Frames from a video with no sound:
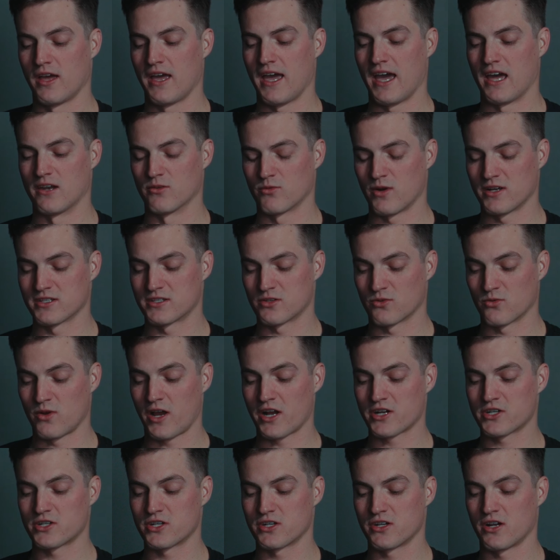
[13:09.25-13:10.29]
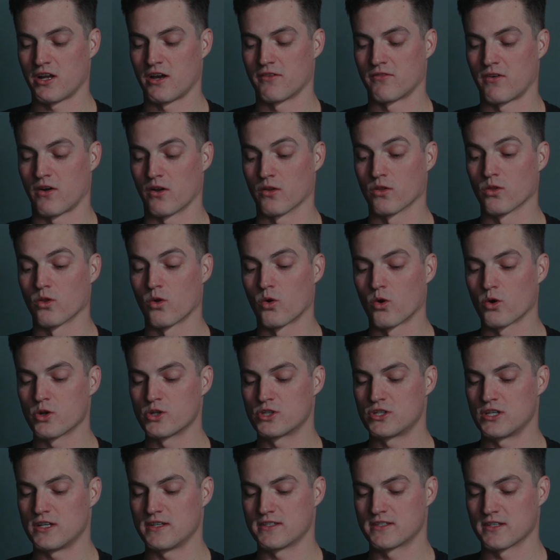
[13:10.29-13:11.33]
and resurrection of our Lord
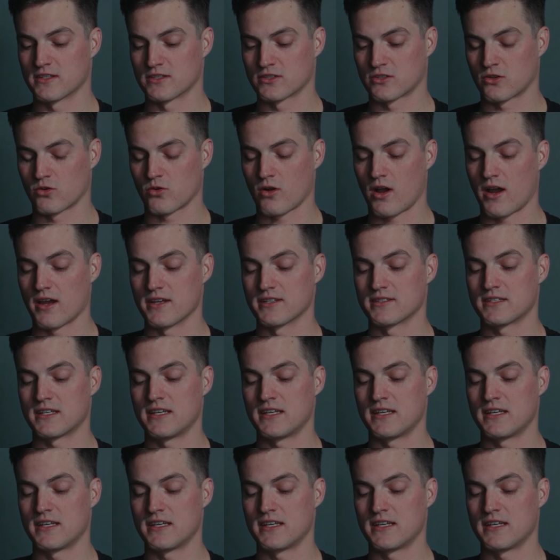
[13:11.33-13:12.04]
Jesus Christ,